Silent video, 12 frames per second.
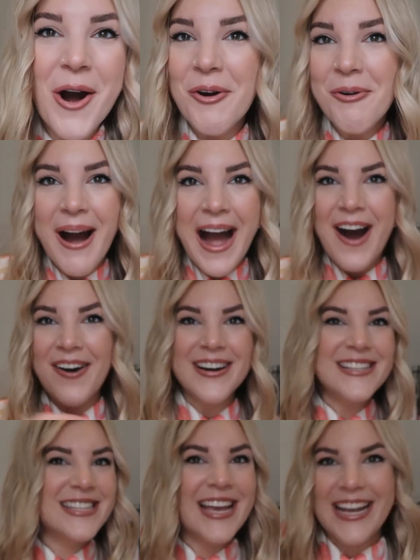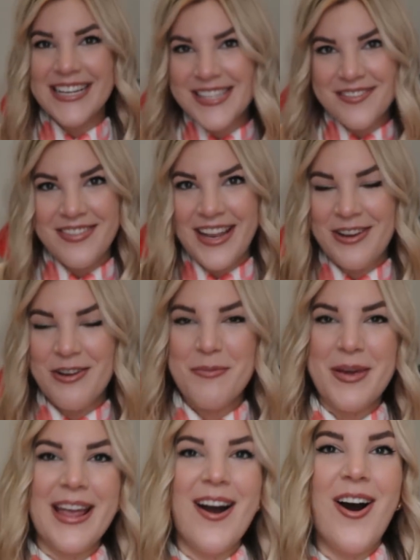Wow, it's like as if they knew
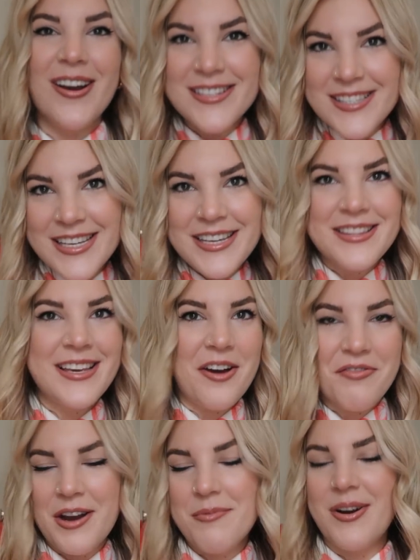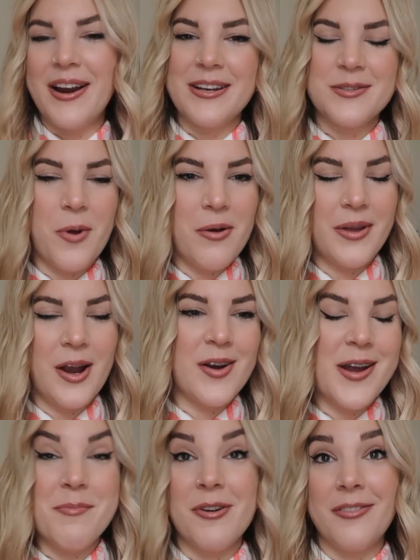me. Honestly, the outfit I'm wearing is probably
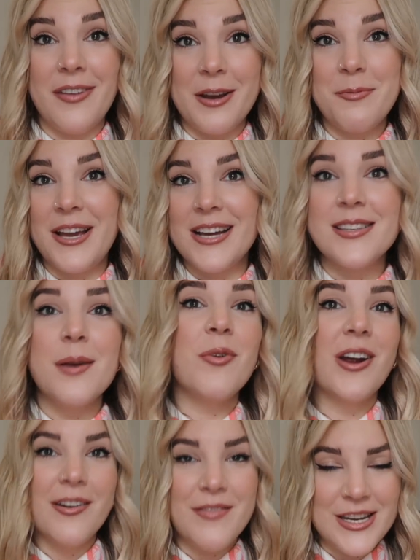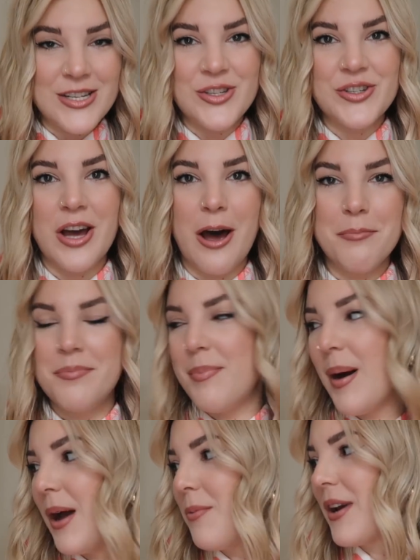already perfect because I'm wearing a vintage top,
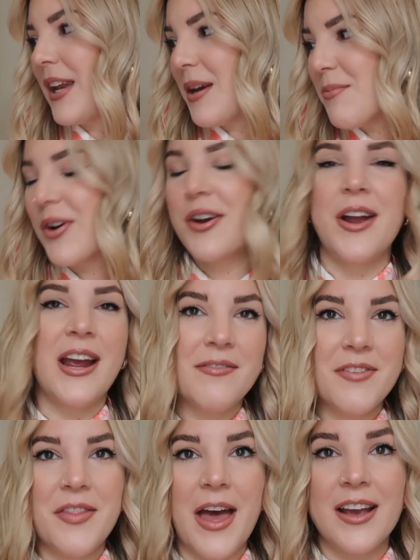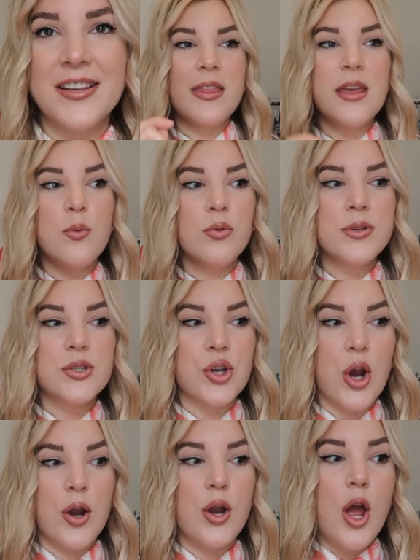but we're gonna get more creative than that. I think we'll
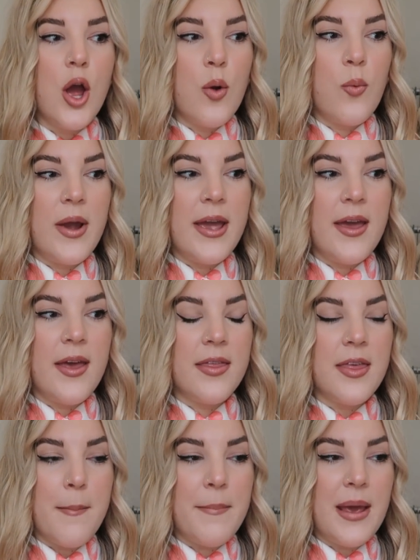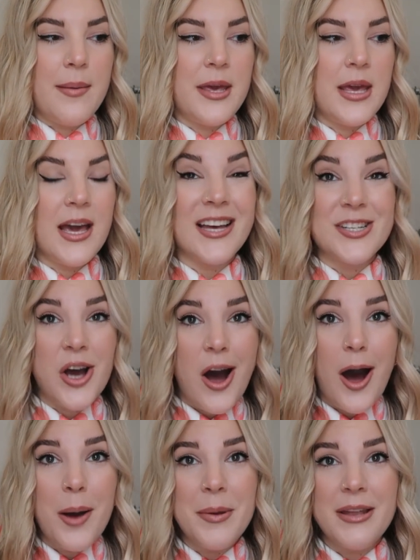start with maybe a
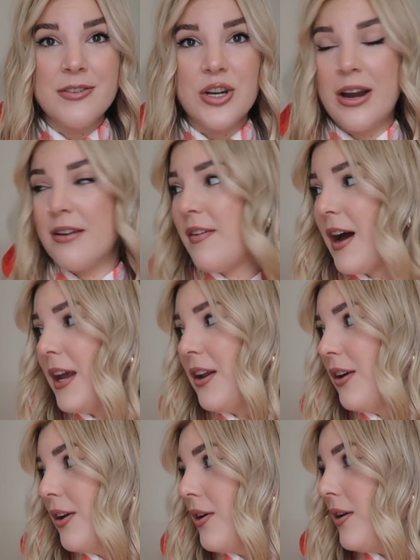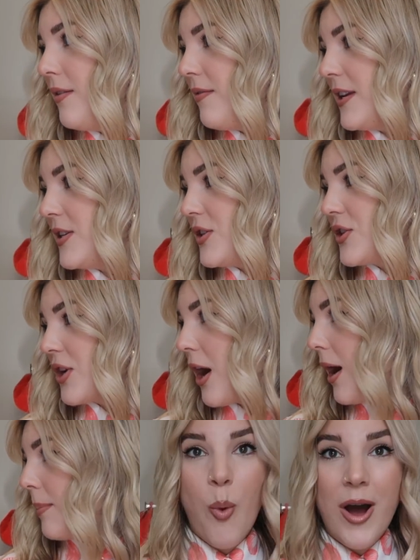top and try to find a good vintage
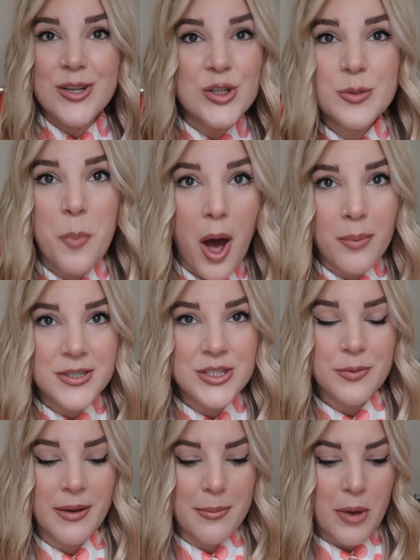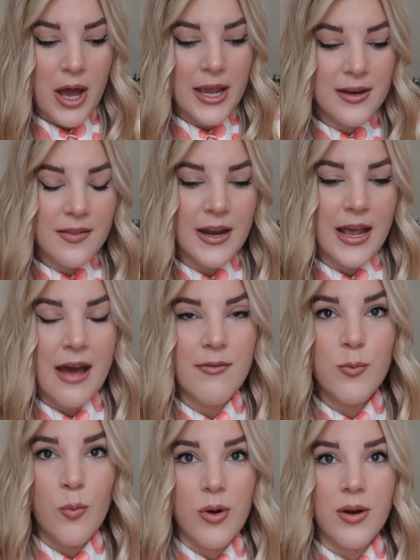top. One just popped into my mind that I
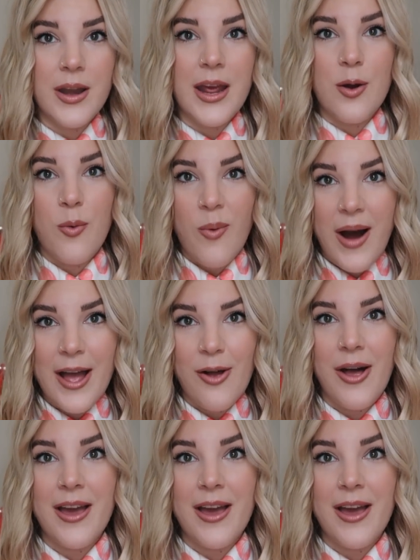haven't worn in a while.